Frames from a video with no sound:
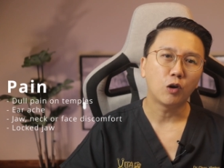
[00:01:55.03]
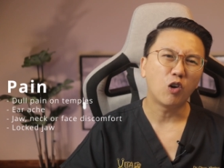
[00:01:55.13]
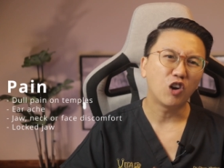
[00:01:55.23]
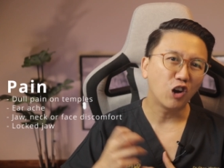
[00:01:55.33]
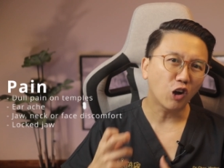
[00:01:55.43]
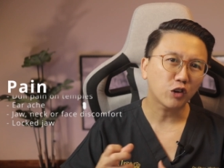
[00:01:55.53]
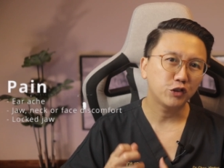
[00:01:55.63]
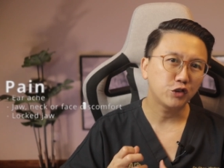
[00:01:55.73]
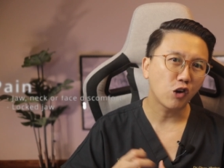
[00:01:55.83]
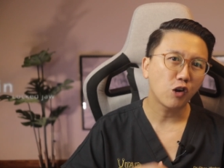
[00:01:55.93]
or
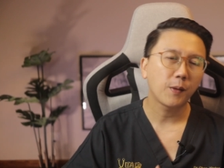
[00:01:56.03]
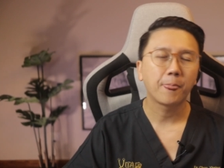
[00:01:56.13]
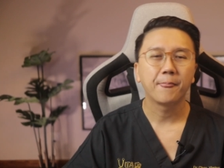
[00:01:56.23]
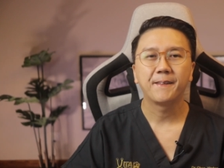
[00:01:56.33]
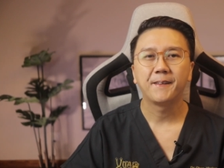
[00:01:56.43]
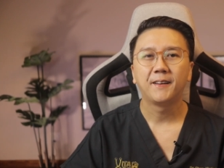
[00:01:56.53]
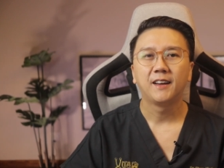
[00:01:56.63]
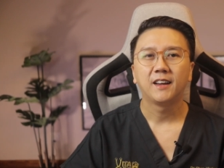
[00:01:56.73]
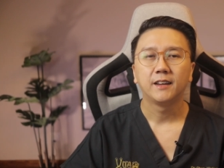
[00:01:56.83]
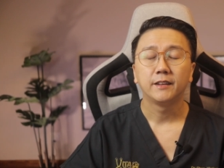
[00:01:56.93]
locked jaw,
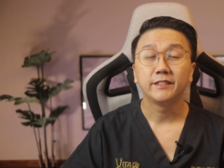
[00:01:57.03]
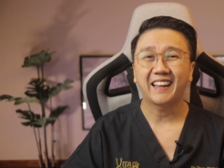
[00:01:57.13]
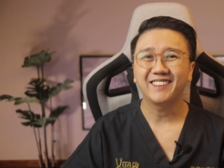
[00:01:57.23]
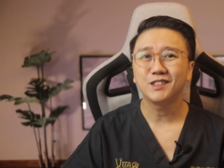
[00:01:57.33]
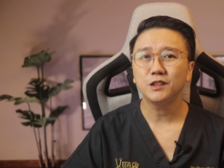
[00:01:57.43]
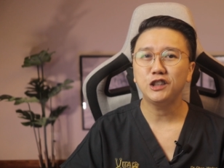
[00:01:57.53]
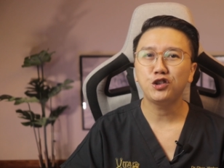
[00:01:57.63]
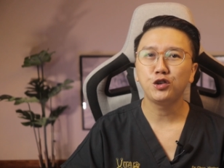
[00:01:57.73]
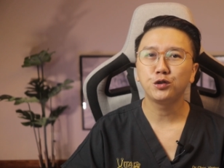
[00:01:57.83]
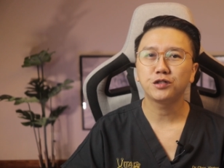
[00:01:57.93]
dental
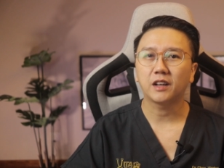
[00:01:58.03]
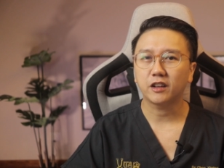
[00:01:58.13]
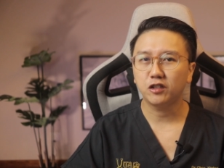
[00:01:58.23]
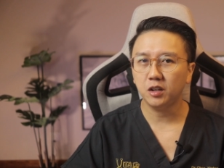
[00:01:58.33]
issues like